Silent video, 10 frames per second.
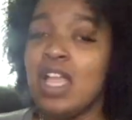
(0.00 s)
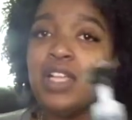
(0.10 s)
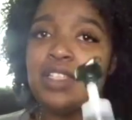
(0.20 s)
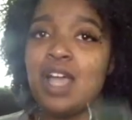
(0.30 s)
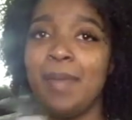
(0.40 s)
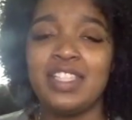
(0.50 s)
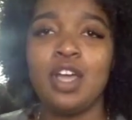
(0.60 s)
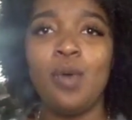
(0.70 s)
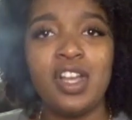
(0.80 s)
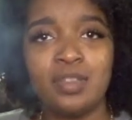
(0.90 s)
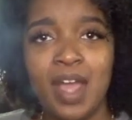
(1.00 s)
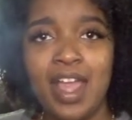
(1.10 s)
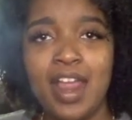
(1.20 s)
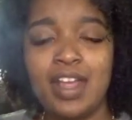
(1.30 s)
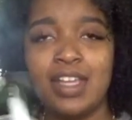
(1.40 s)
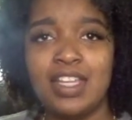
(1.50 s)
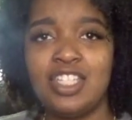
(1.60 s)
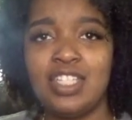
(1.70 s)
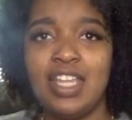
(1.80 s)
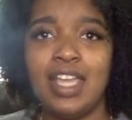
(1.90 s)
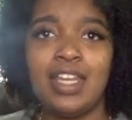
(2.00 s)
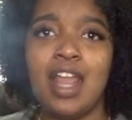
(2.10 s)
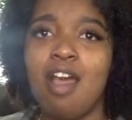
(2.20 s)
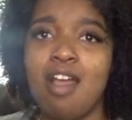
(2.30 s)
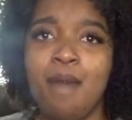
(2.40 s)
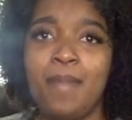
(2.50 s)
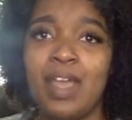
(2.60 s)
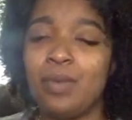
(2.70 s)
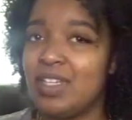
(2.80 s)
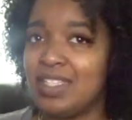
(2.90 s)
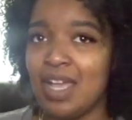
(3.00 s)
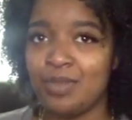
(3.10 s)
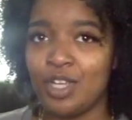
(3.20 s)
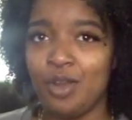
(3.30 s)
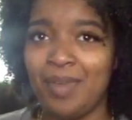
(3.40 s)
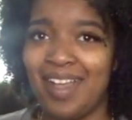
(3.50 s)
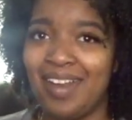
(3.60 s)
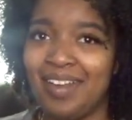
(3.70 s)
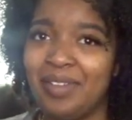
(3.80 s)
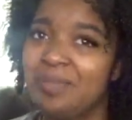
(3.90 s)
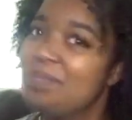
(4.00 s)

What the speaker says: So I'm about to go wash my hair, condition it, and then I'll come back when it's time to curl my hair up.